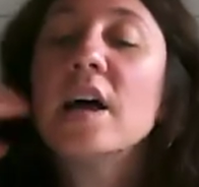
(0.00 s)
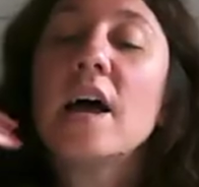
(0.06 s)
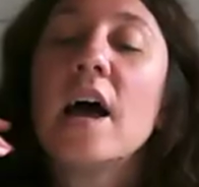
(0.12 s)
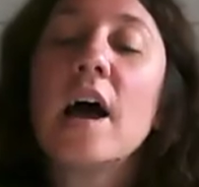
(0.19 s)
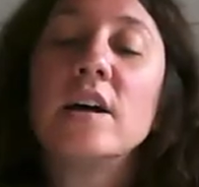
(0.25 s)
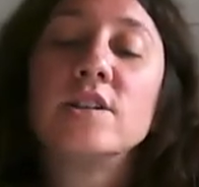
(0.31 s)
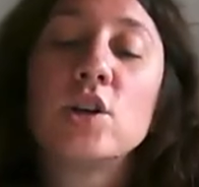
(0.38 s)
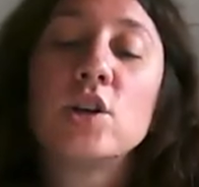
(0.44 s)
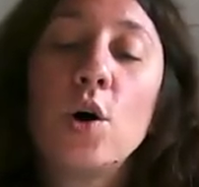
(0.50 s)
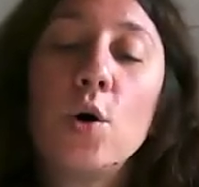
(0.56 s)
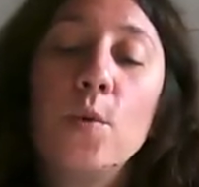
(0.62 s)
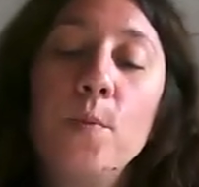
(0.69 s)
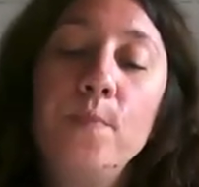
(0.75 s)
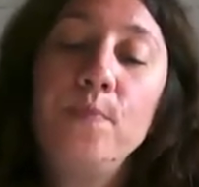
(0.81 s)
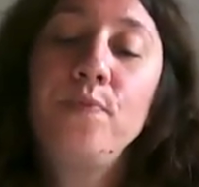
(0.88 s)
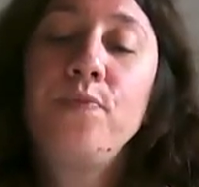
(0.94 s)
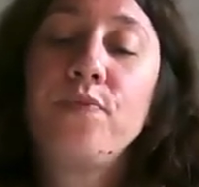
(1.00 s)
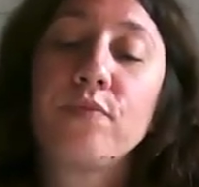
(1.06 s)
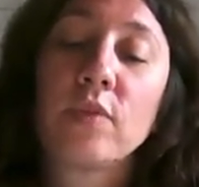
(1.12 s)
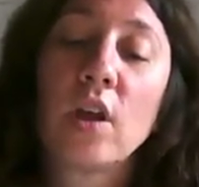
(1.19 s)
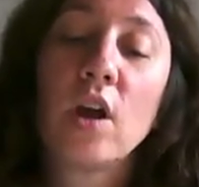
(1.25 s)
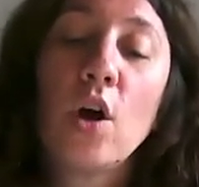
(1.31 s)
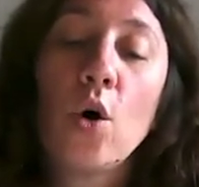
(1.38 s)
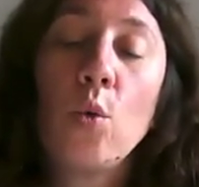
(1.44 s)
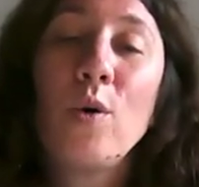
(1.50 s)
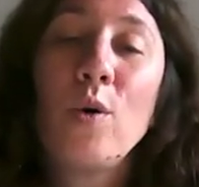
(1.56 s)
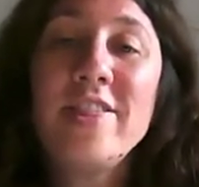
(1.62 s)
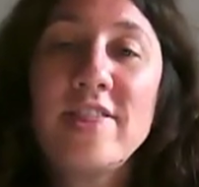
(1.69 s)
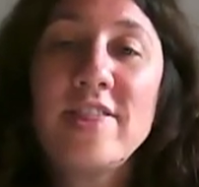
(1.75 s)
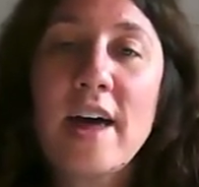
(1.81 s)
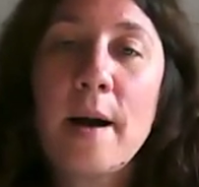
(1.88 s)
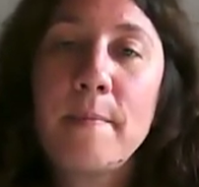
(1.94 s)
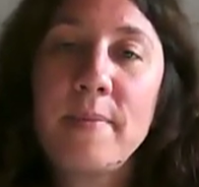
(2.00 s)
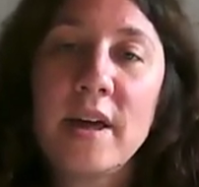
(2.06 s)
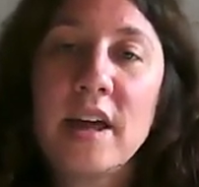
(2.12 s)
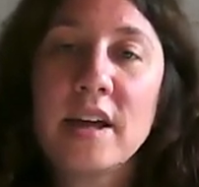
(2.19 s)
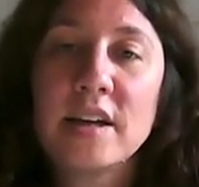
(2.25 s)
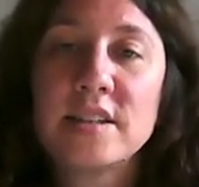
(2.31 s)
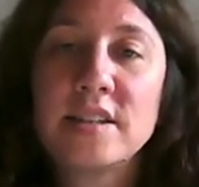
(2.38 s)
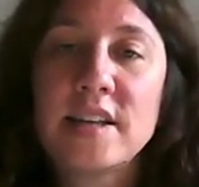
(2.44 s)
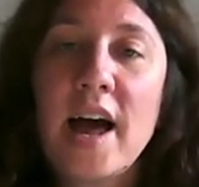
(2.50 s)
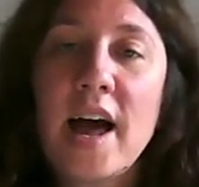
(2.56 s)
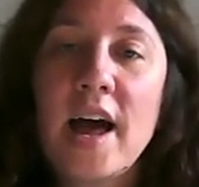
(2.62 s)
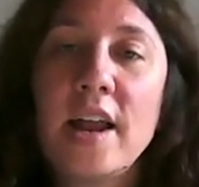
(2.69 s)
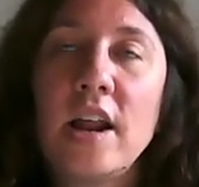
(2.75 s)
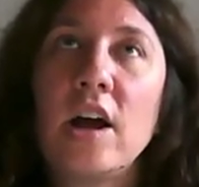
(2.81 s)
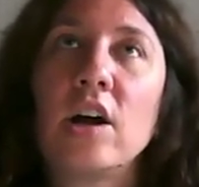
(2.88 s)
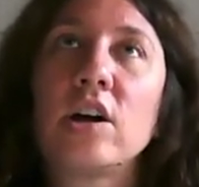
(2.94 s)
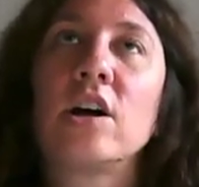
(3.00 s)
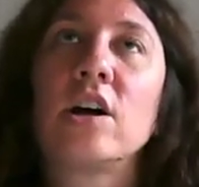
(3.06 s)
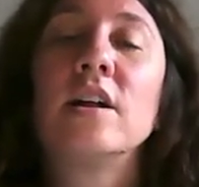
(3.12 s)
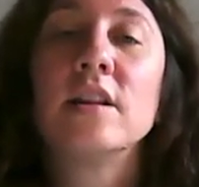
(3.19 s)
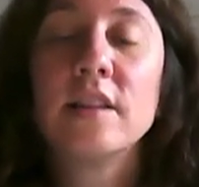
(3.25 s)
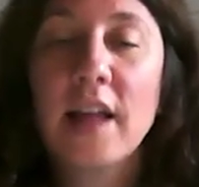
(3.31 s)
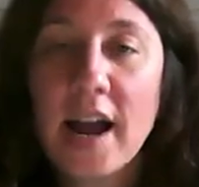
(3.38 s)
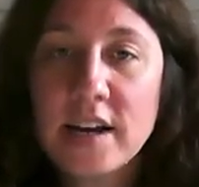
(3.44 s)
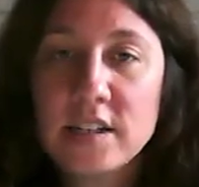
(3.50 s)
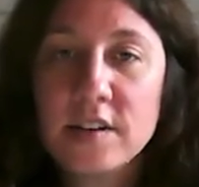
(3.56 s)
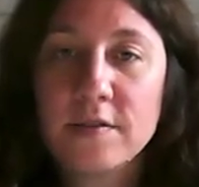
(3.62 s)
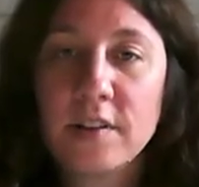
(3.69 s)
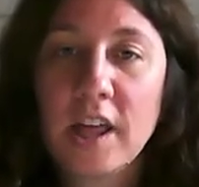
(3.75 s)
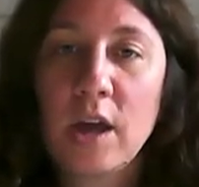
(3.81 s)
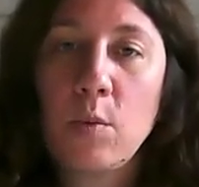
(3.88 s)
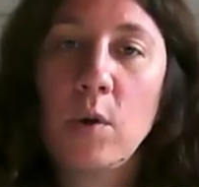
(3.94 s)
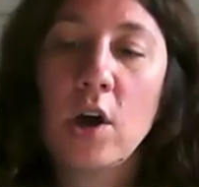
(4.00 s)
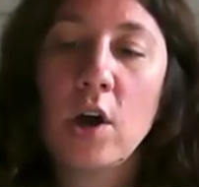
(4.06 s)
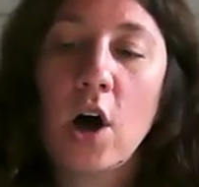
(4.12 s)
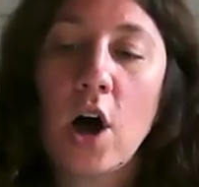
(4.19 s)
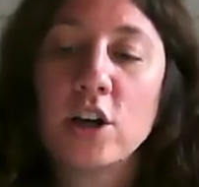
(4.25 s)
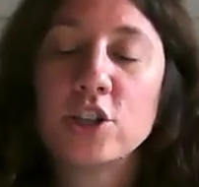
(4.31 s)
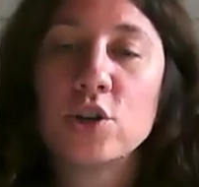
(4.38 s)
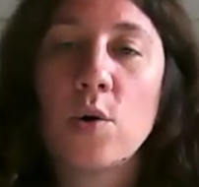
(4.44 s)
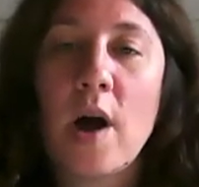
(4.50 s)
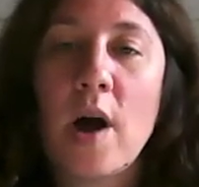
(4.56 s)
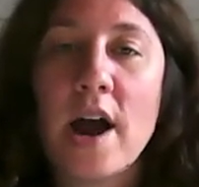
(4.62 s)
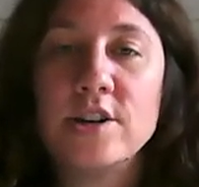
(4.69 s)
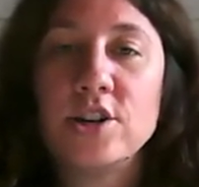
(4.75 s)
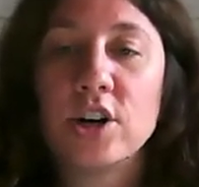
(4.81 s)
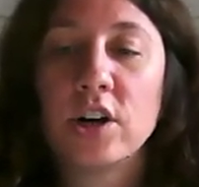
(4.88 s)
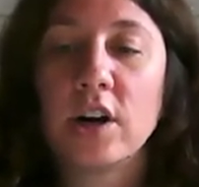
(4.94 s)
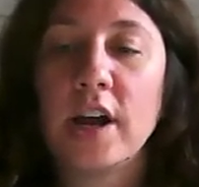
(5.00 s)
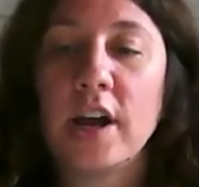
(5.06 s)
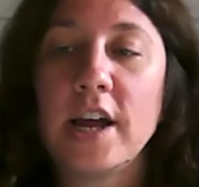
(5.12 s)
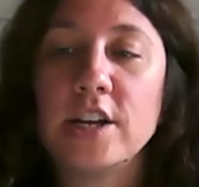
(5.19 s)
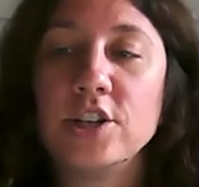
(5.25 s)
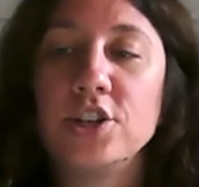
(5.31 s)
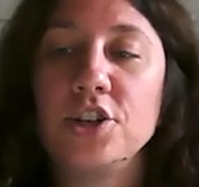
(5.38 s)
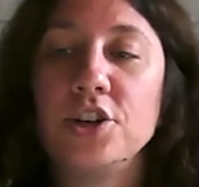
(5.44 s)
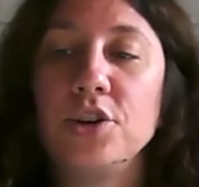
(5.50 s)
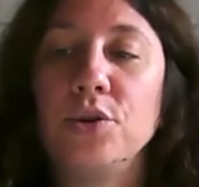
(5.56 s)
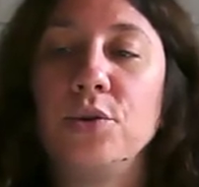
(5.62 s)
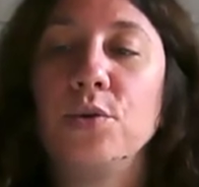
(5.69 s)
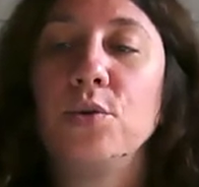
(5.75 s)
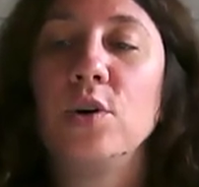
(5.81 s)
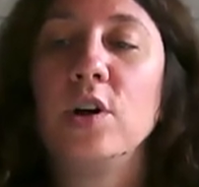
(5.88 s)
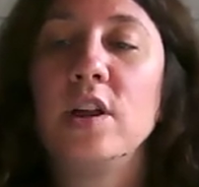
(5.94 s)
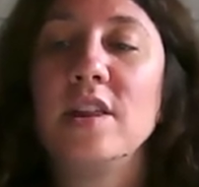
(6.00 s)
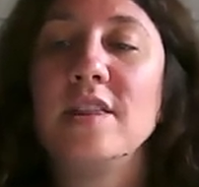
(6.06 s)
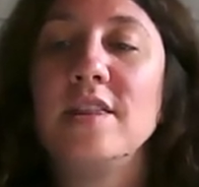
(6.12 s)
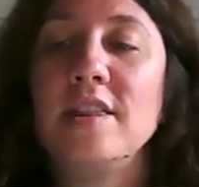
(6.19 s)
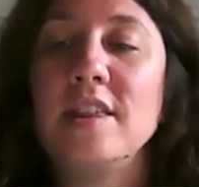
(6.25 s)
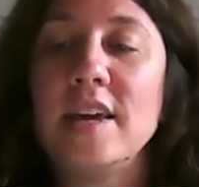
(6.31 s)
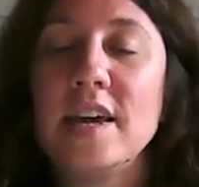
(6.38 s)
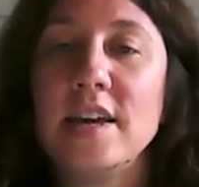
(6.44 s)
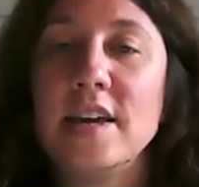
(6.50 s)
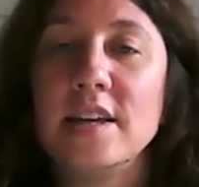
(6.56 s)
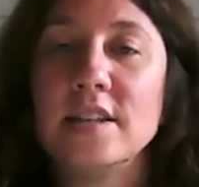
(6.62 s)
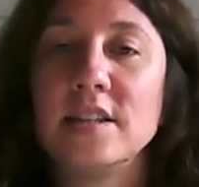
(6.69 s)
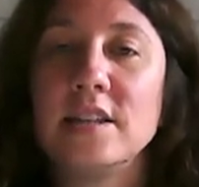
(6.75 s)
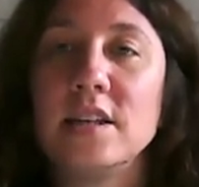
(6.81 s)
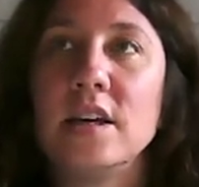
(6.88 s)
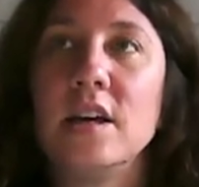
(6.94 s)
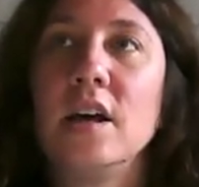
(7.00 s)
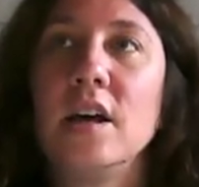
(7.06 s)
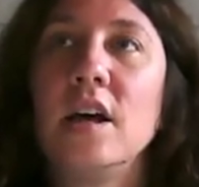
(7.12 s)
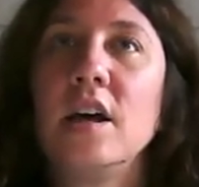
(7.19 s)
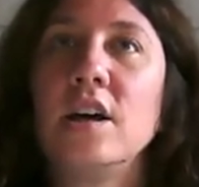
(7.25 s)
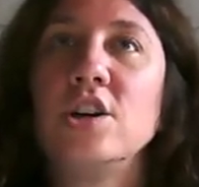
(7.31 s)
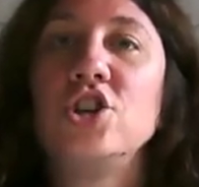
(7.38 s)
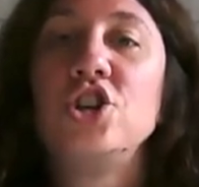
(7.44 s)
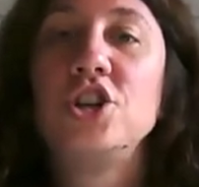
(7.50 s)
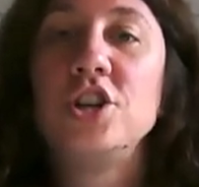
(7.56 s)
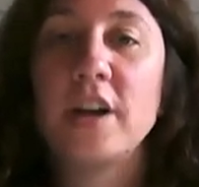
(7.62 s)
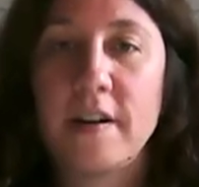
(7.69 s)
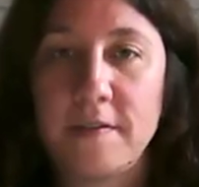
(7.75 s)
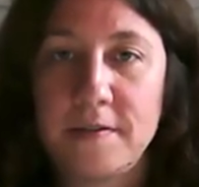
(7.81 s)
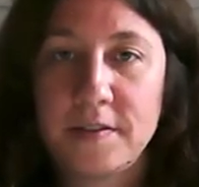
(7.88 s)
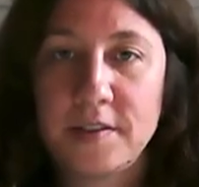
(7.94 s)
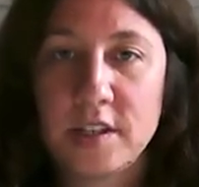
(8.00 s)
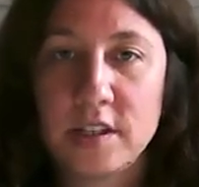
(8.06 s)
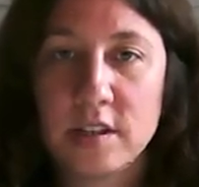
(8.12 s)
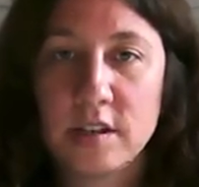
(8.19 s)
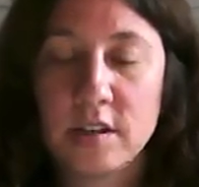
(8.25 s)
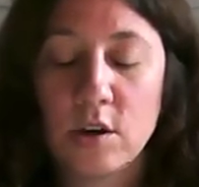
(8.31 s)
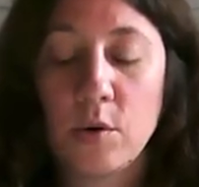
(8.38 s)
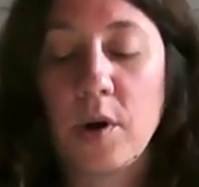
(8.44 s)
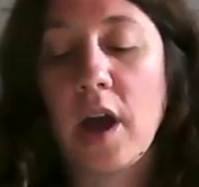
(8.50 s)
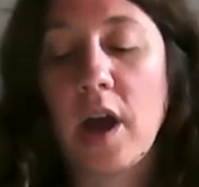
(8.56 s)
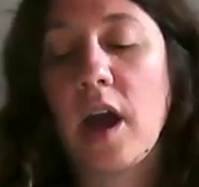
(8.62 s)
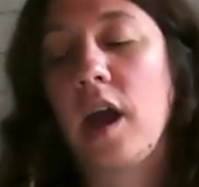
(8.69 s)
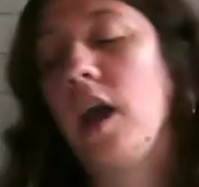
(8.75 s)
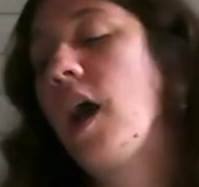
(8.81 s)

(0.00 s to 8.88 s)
So with that being said, collectively, we also enter into these shifts, okay?